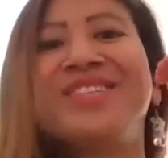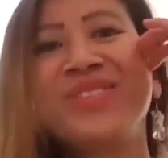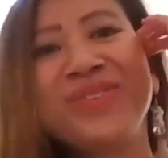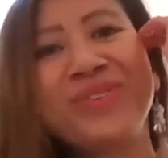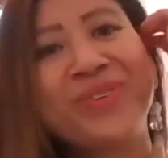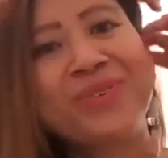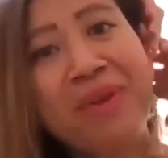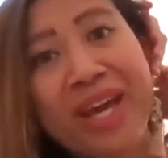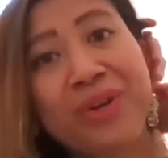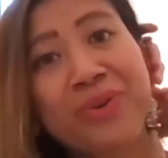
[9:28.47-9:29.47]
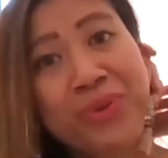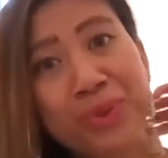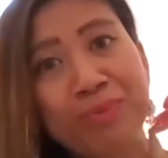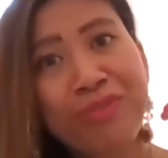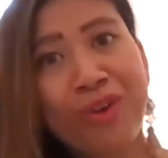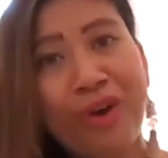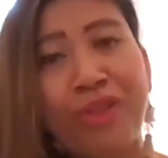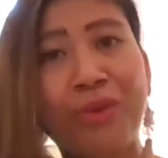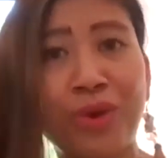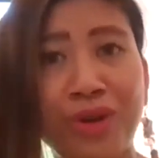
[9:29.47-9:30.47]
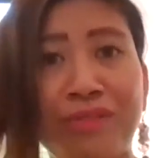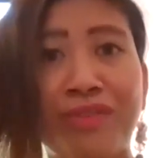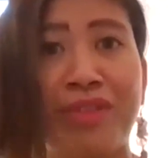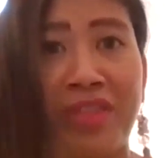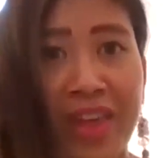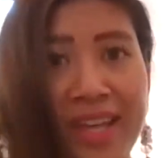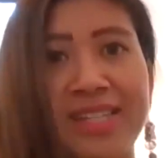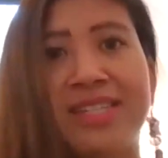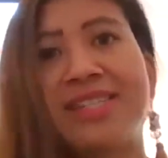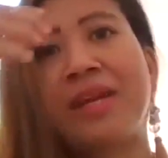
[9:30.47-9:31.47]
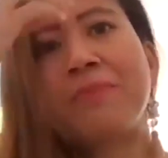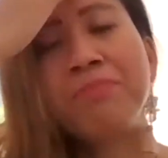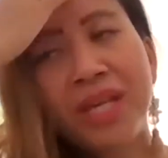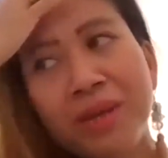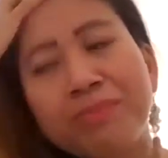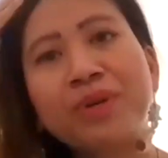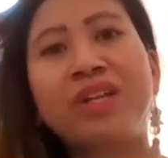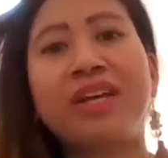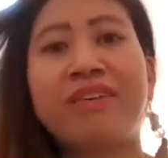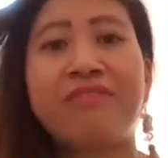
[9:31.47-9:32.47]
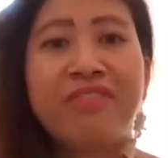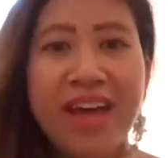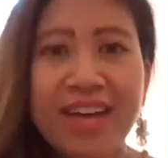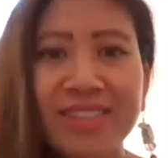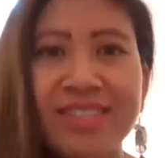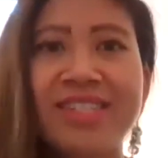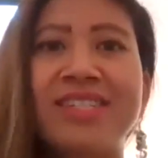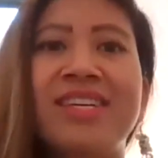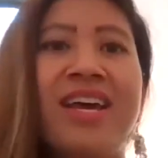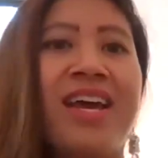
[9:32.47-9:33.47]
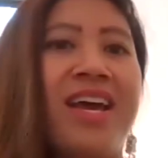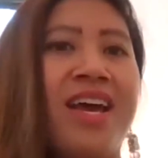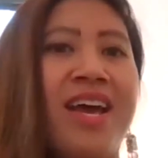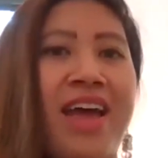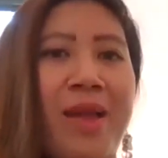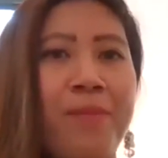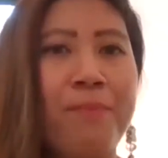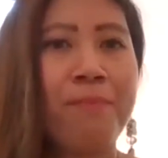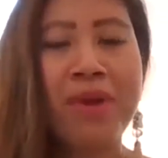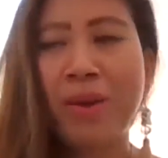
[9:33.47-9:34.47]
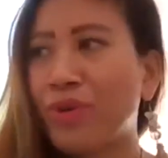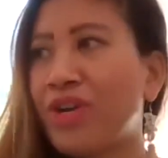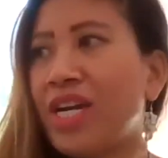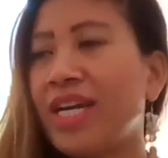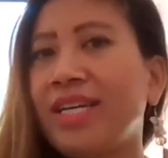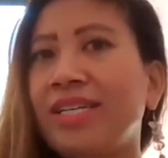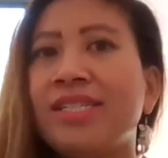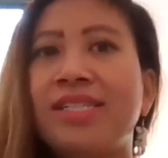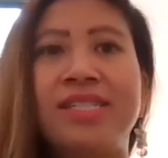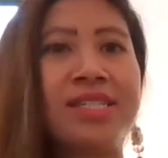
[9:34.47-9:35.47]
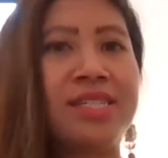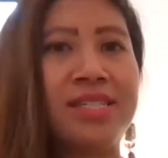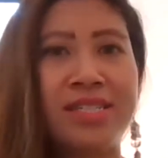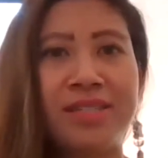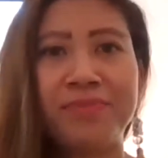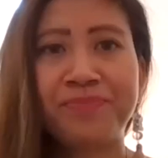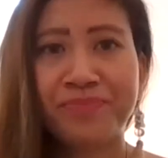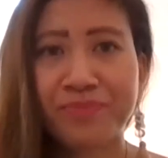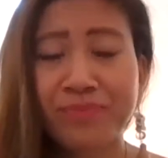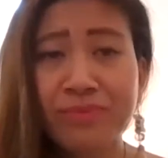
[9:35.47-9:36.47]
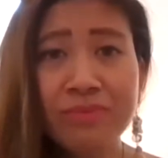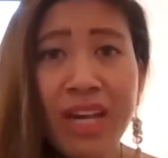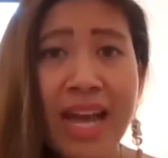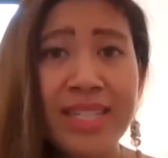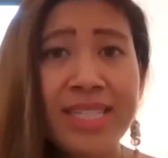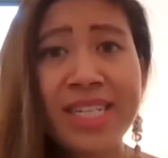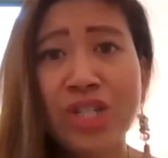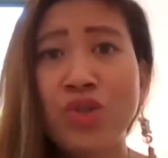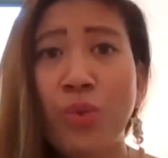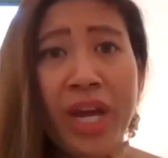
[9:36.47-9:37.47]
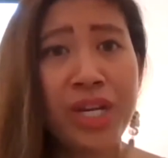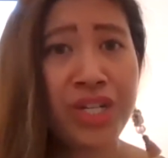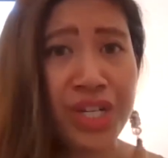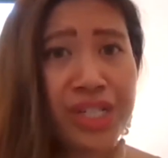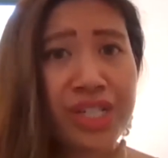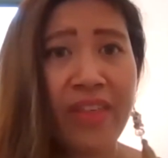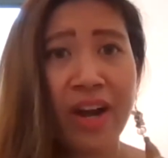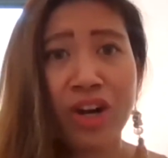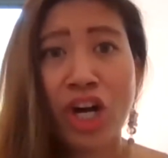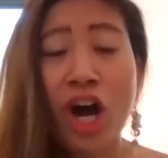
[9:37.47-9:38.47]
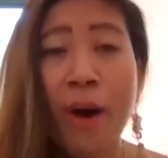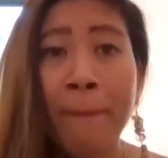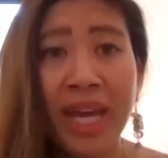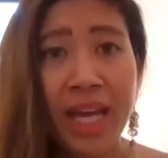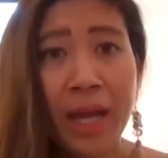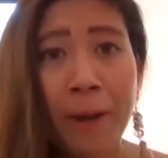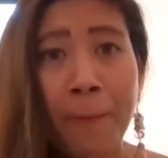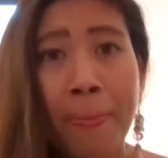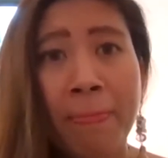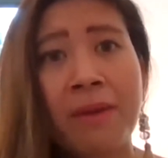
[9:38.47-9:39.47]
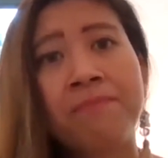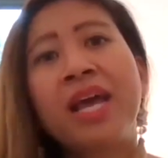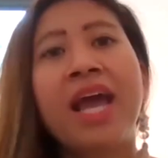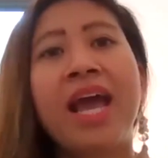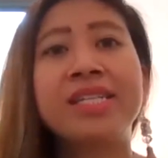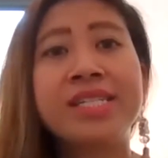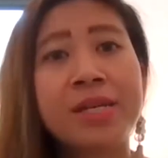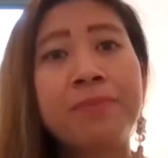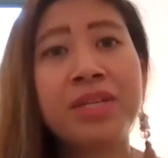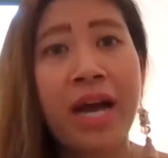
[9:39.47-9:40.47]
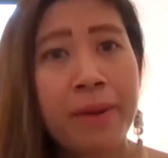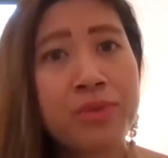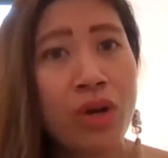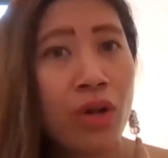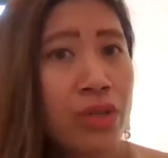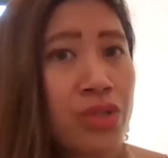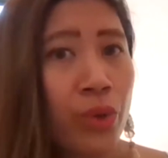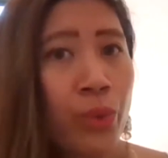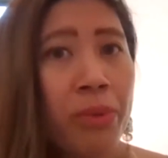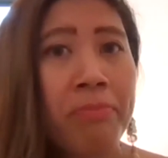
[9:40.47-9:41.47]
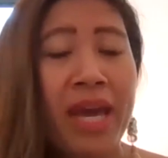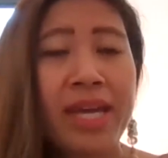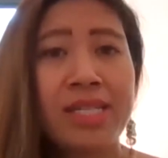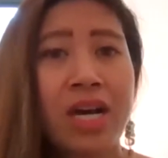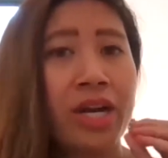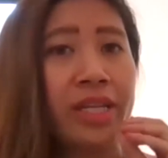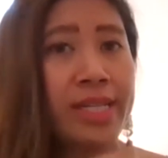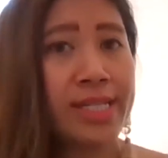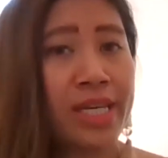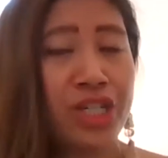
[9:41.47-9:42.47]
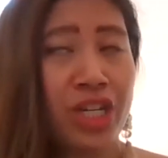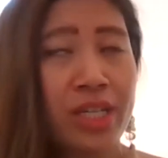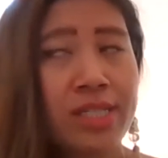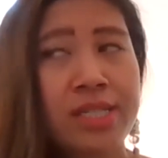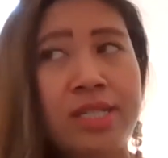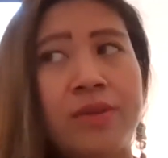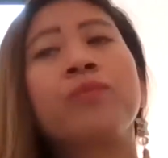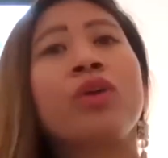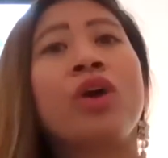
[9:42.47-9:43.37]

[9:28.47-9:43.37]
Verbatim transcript: to make room for all the wonderful things and people and events and memories and situations that are coming. And sometimes also we base our decisions